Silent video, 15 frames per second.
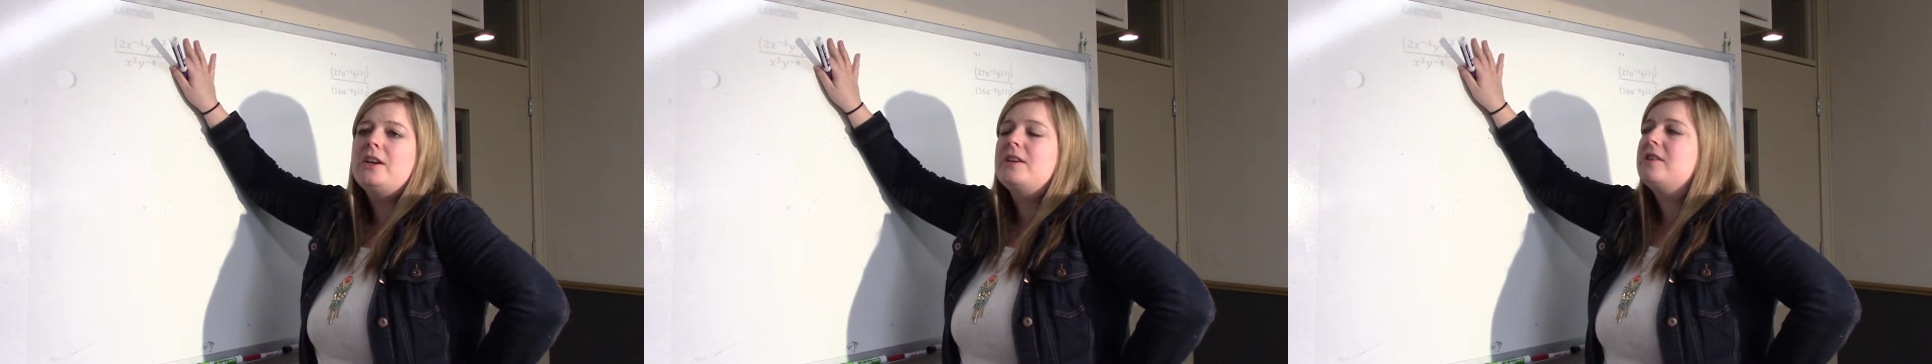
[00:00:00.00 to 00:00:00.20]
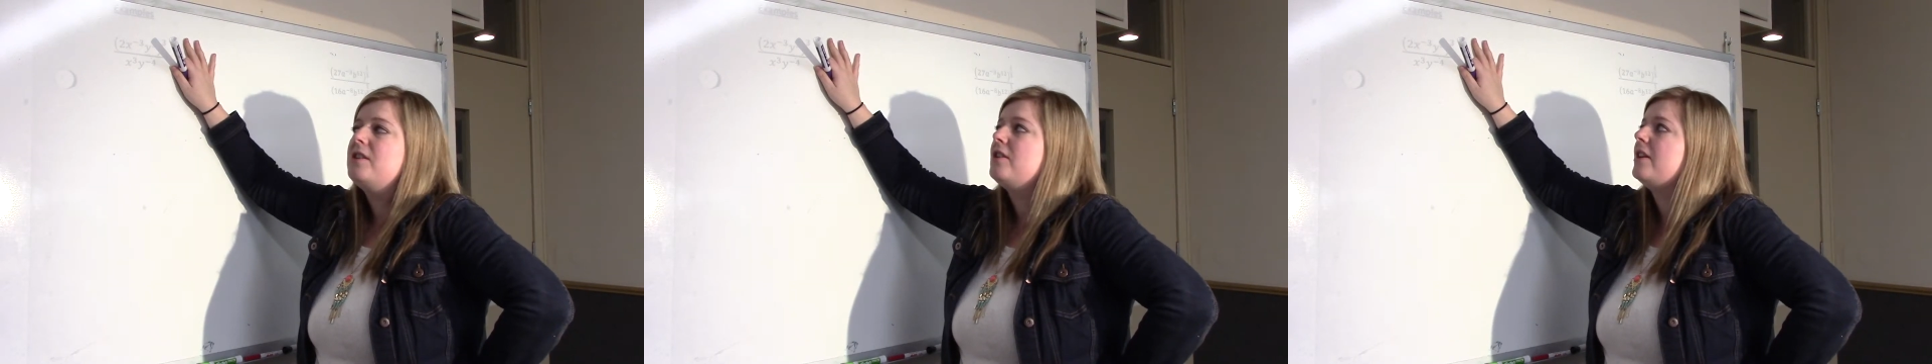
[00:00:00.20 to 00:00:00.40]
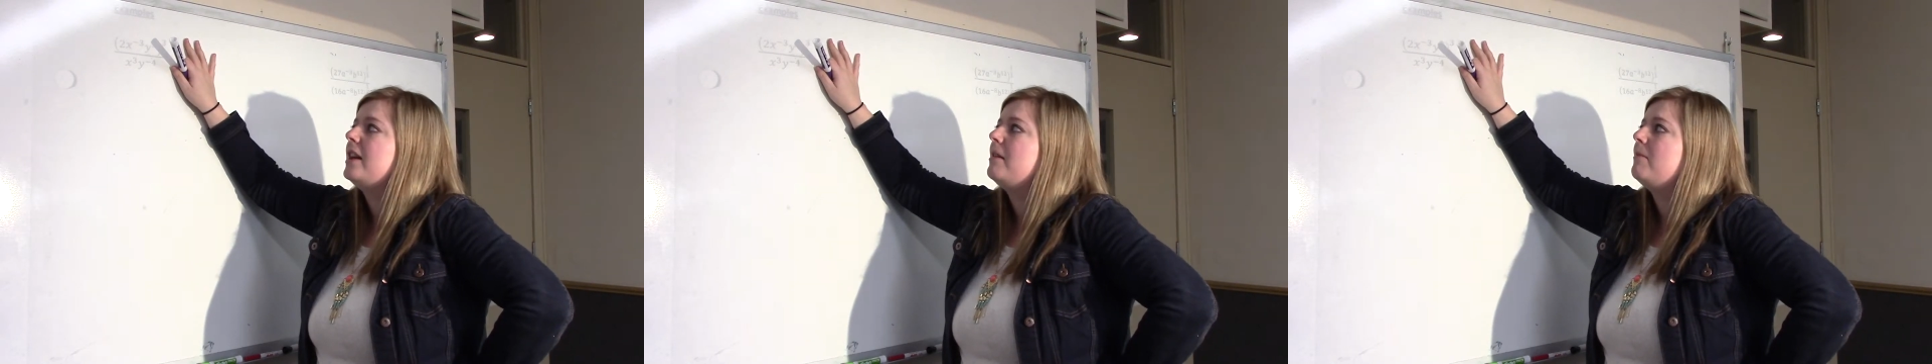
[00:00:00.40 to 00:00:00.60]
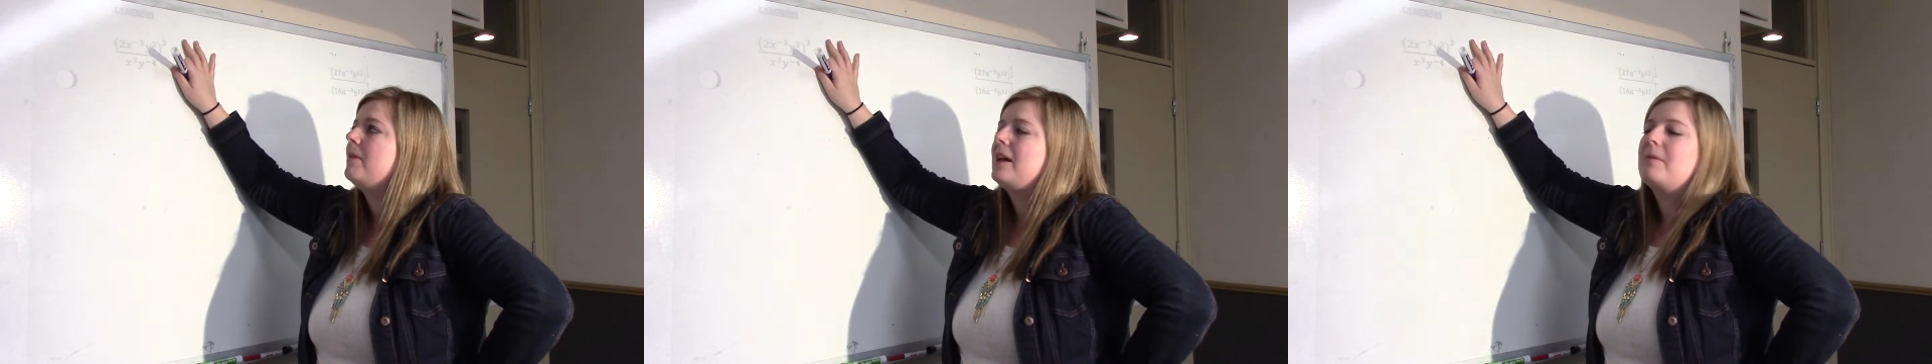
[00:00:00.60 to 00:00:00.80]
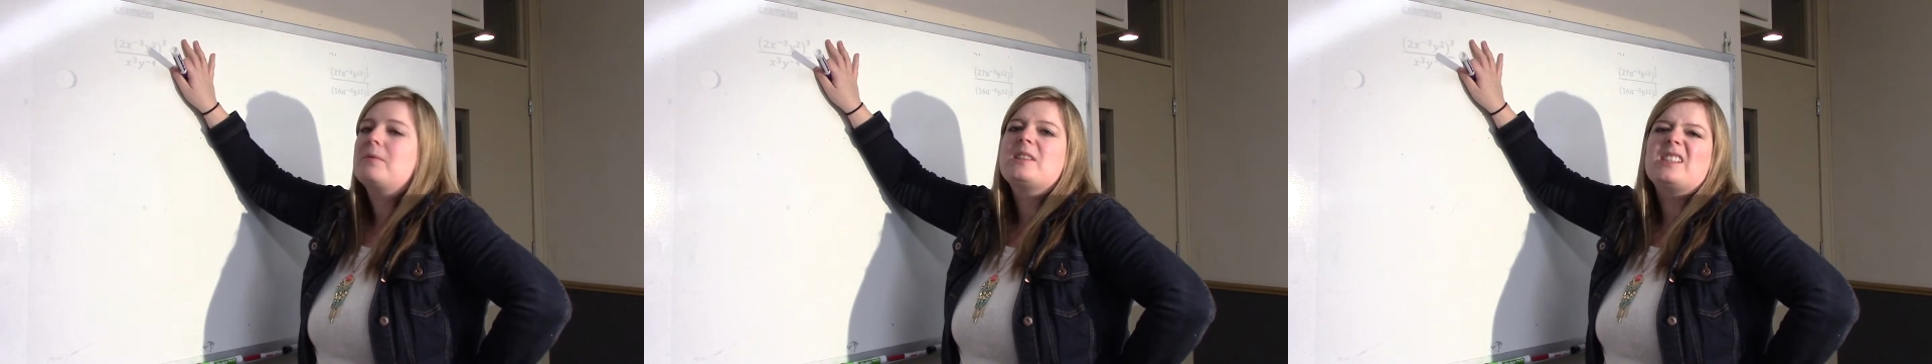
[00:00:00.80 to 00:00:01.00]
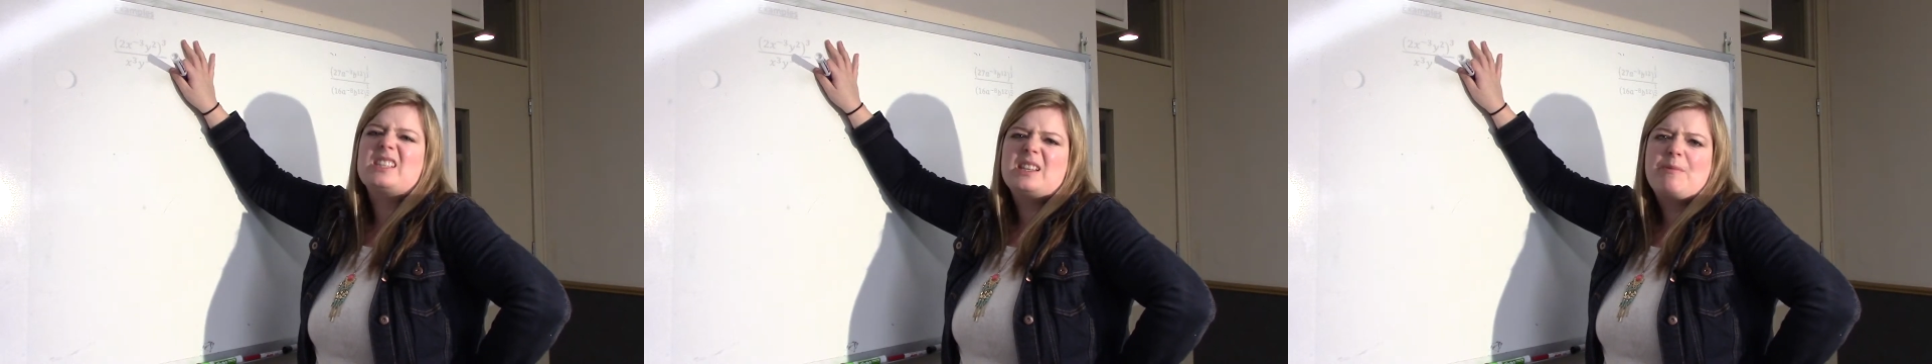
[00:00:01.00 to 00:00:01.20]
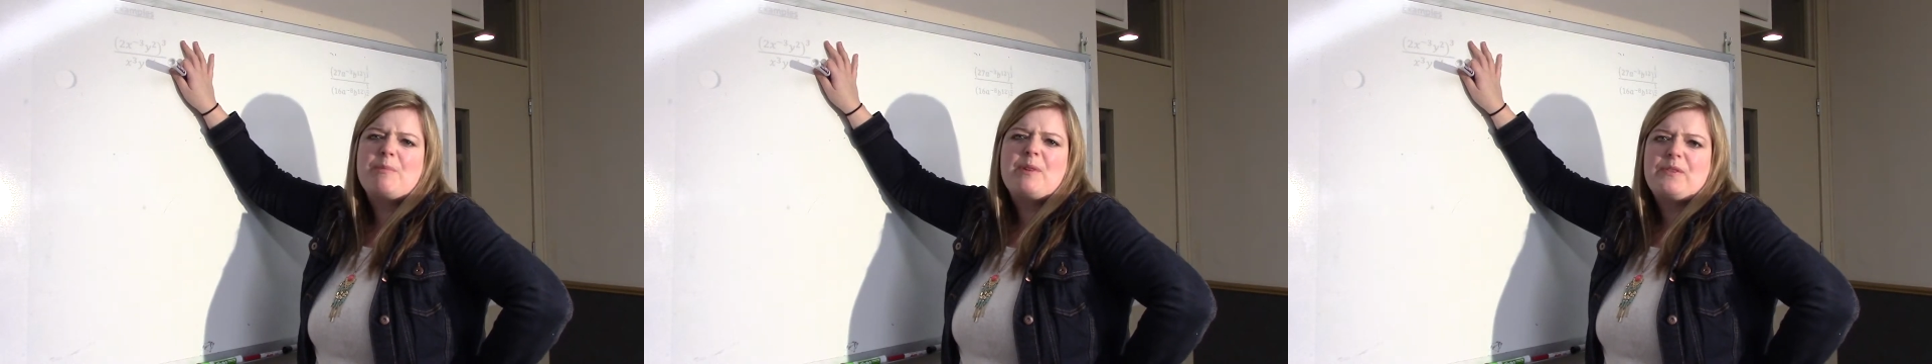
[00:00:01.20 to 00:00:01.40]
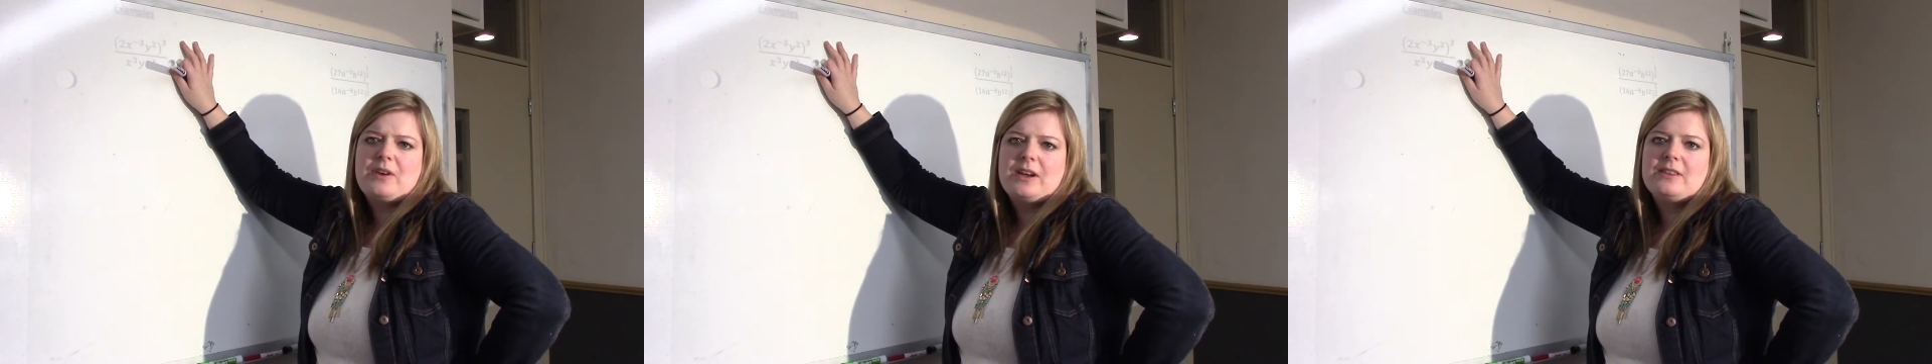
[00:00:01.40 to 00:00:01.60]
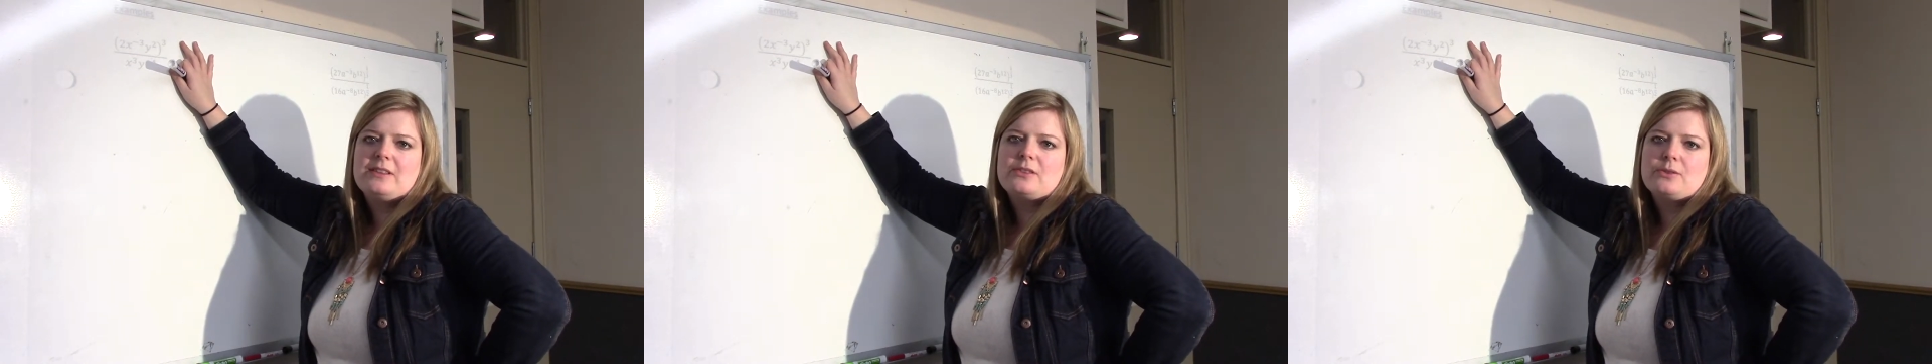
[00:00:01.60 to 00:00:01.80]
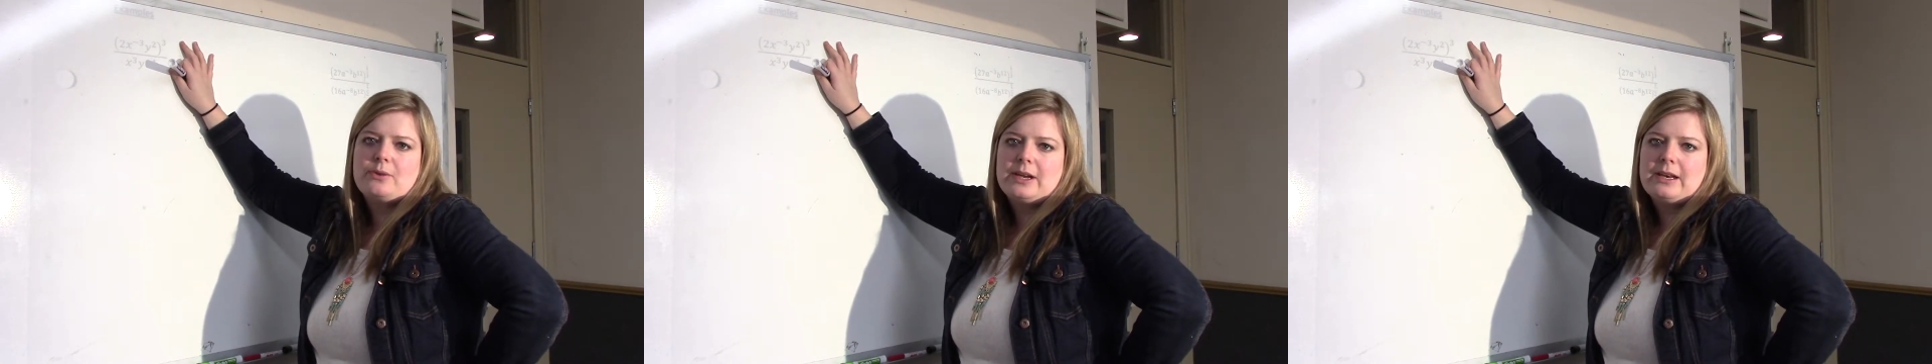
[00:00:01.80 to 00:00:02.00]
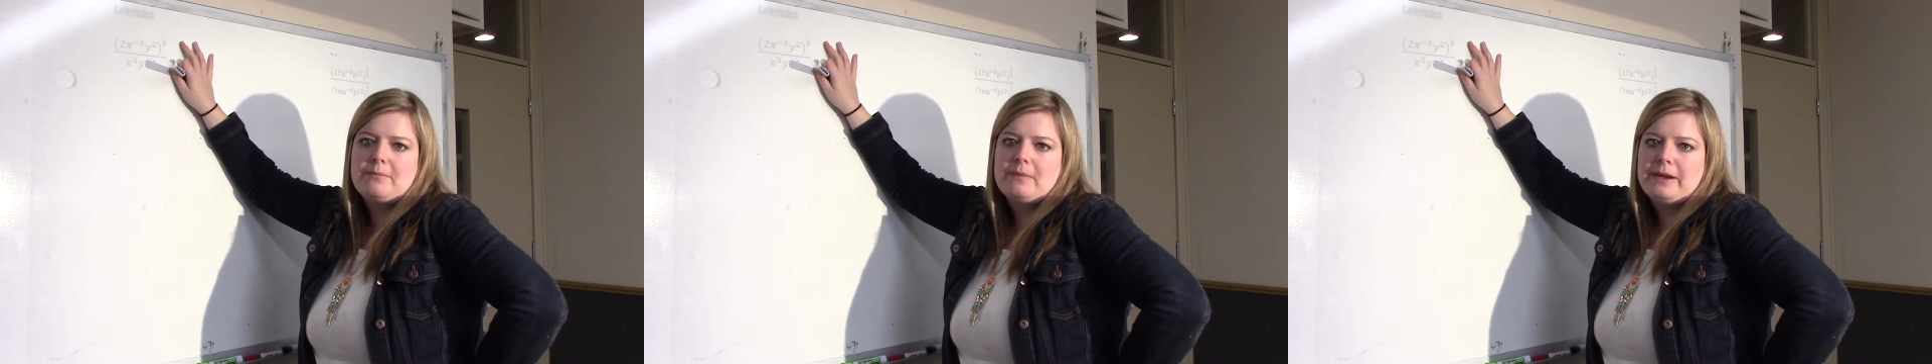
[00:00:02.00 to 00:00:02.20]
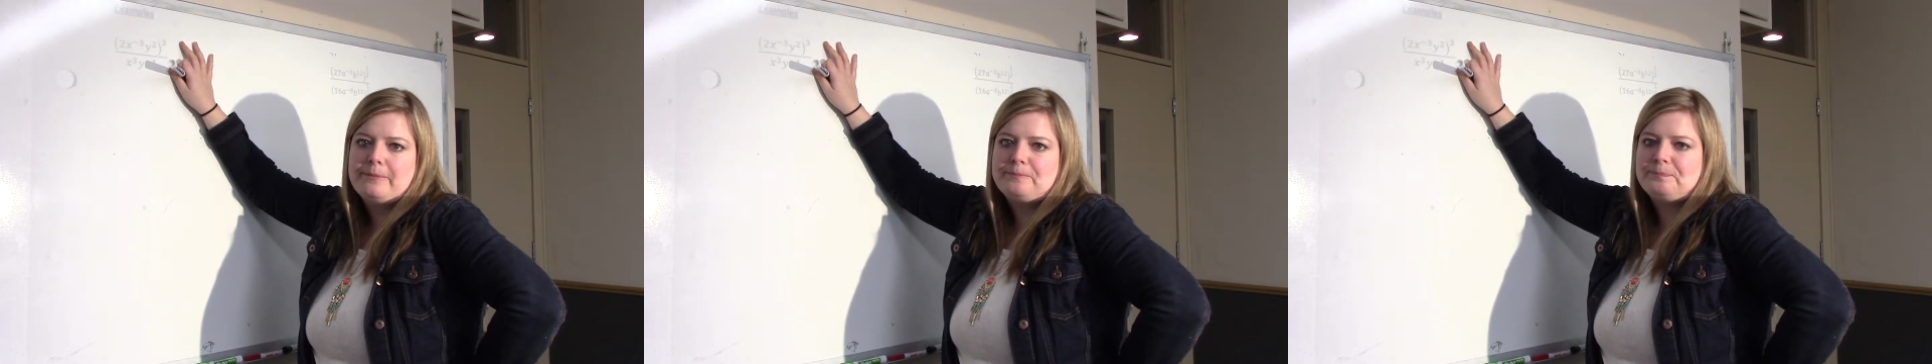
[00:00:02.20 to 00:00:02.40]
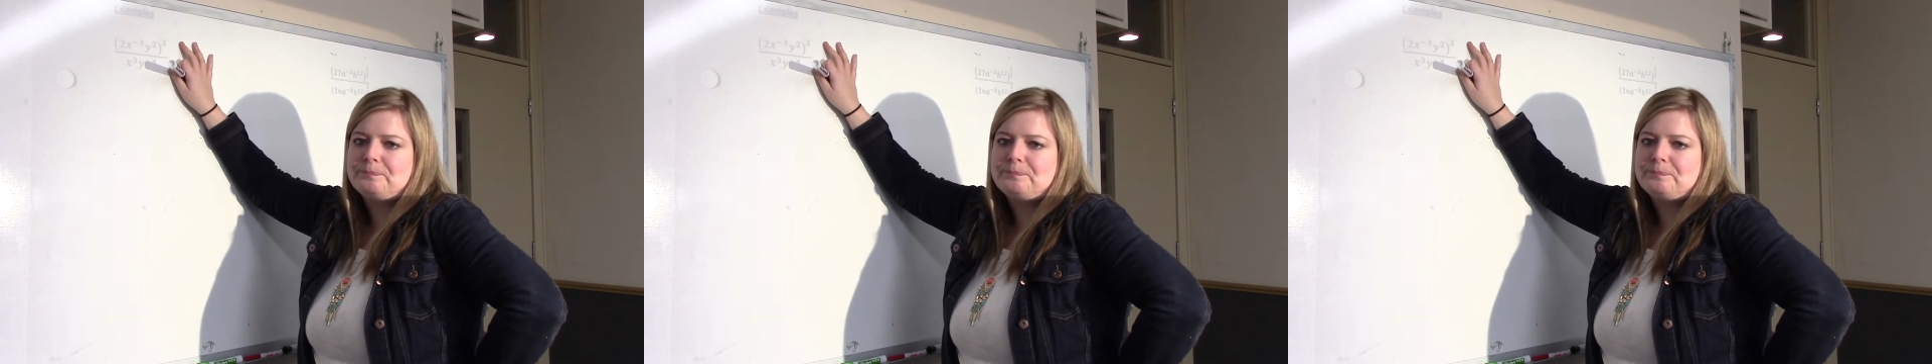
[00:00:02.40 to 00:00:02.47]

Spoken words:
So you're going to be able to simplify this quite a bit.